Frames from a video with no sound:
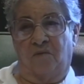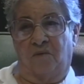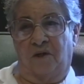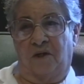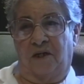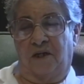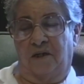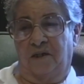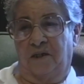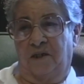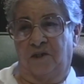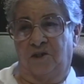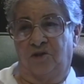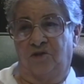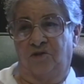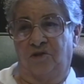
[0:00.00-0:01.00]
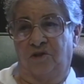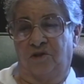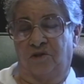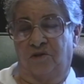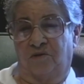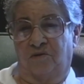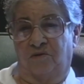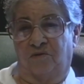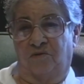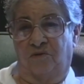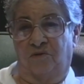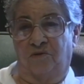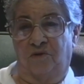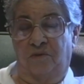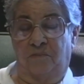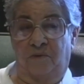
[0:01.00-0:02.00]
Well, I guess you just
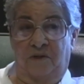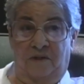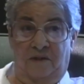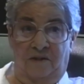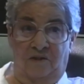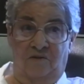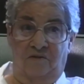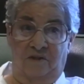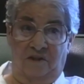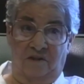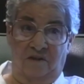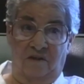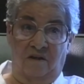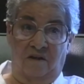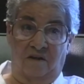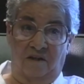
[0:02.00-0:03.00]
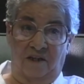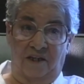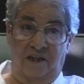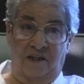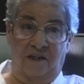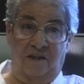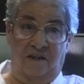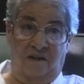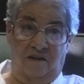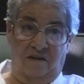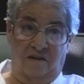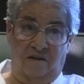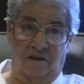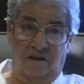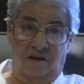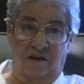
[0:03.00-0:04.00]
grew up and I know there's a lot of lint, a lot
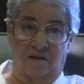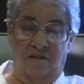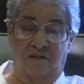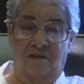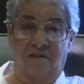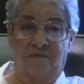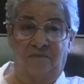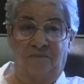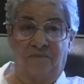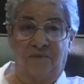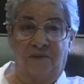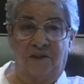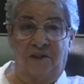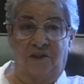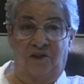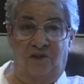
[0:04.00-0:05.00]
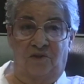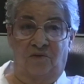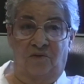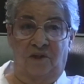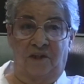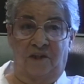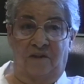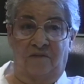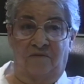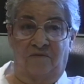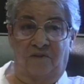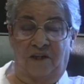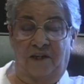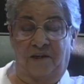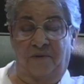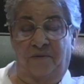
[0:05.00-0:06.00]
of cotton, you know, lint
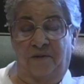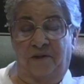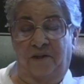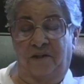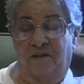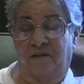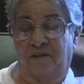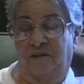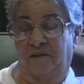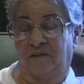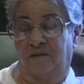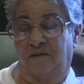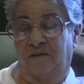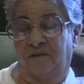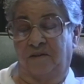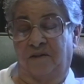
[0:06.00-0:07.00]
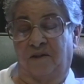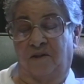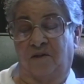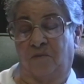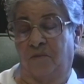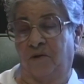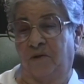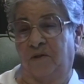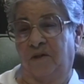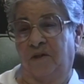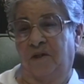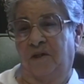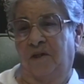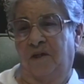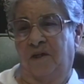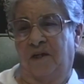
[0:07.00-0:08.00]
flying around and all, but
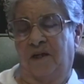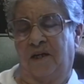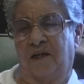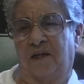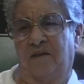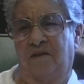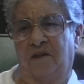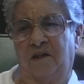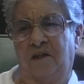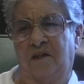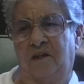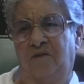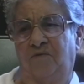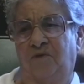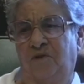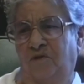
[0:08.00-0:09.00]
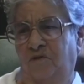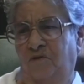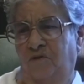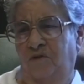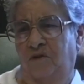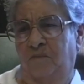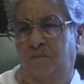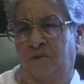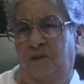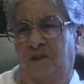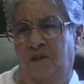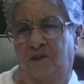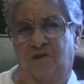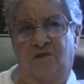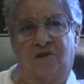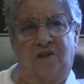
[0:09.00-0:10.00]
I think if you grew up in
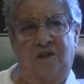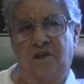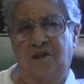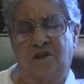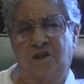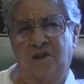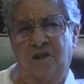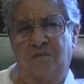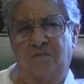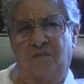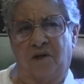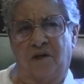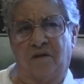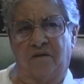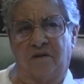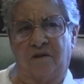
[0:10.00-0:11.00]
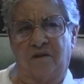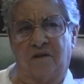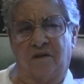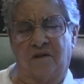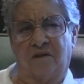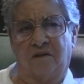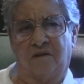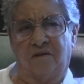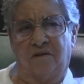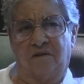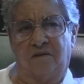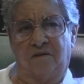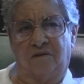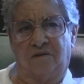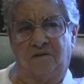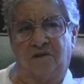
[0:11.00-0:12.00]
it, it just didn't bother you.
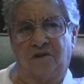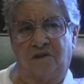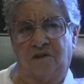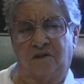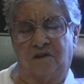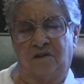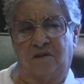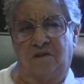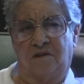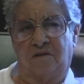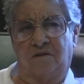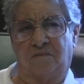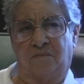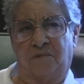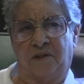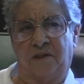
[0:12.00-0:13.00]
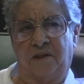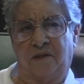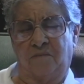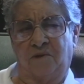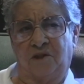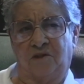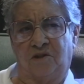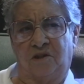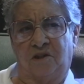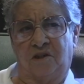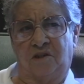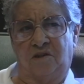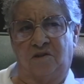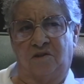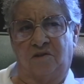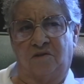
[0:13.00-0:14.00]
You just didn't pay that much
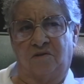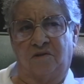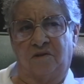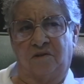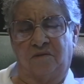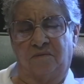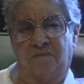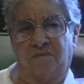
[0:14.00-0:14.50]
attention to it.